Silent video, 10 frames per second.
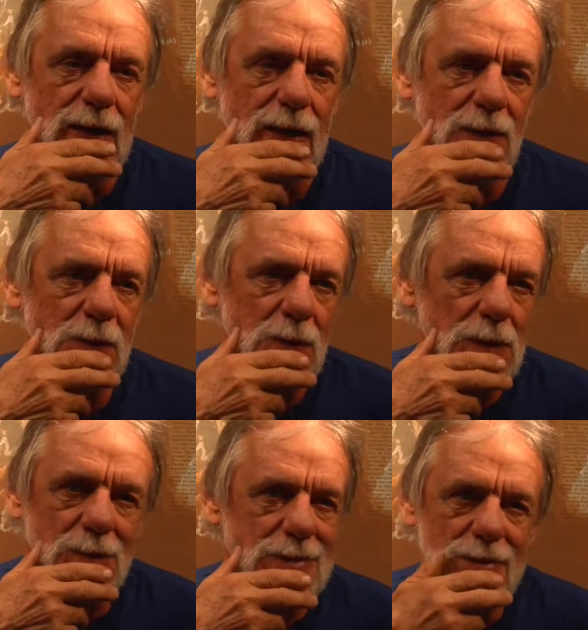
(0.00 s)
Uh,
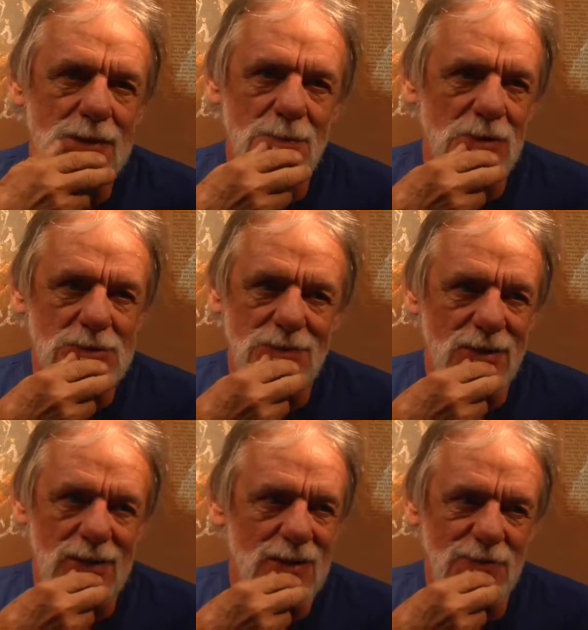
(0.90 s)
it wasn't the most
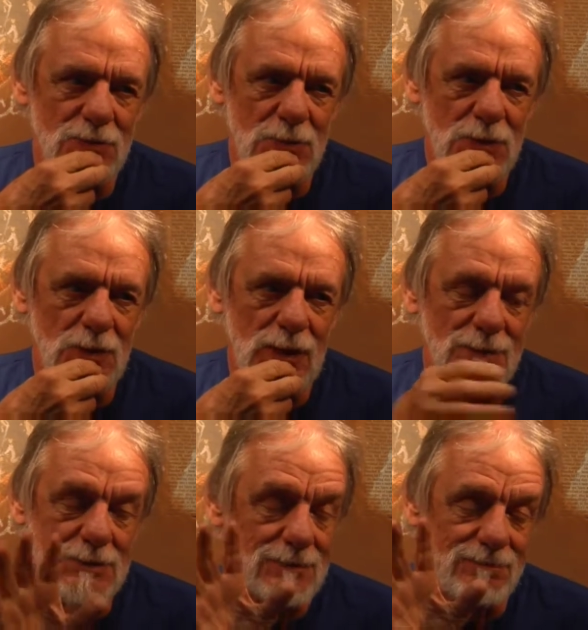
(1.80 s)
effective of
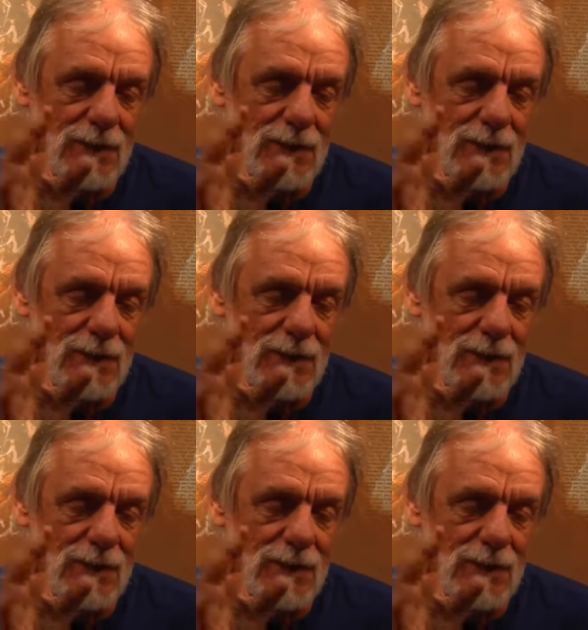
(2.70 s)
programs.